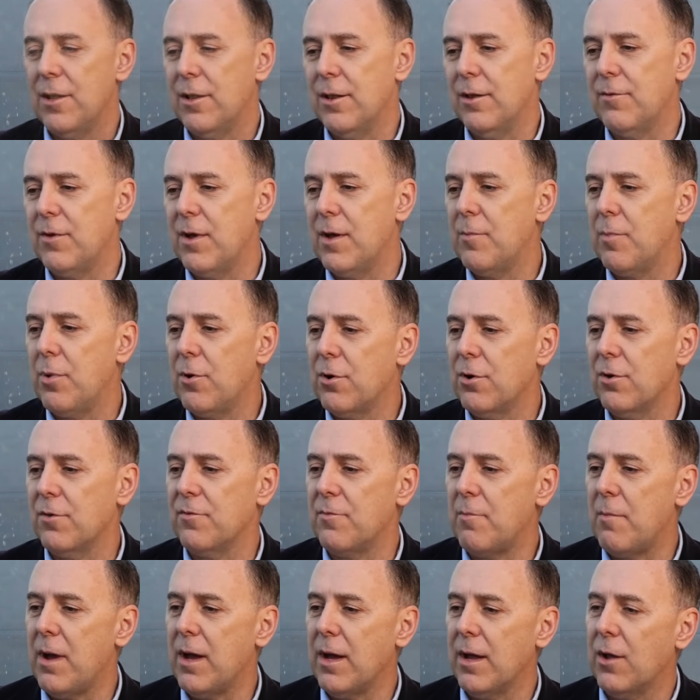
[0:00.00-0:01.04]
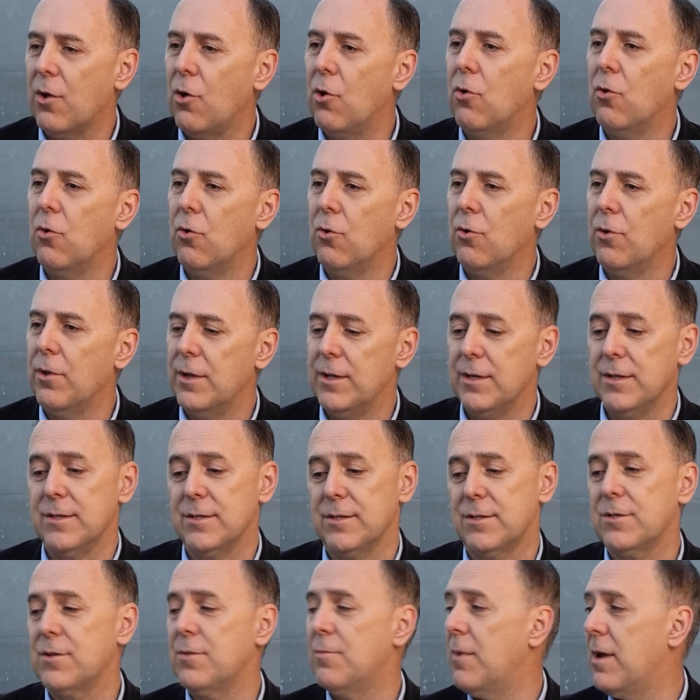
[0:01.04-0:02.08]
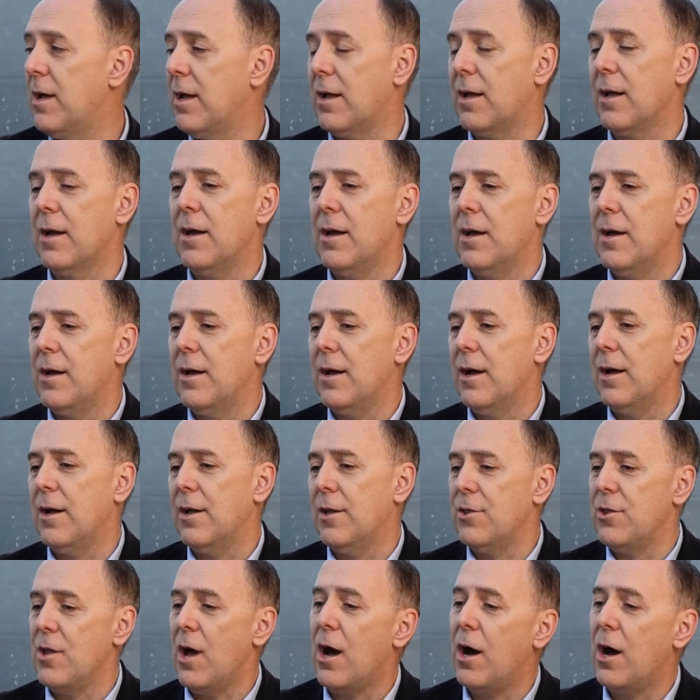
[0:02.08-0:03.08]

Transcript: Olivier, part of my goal is to make Uh,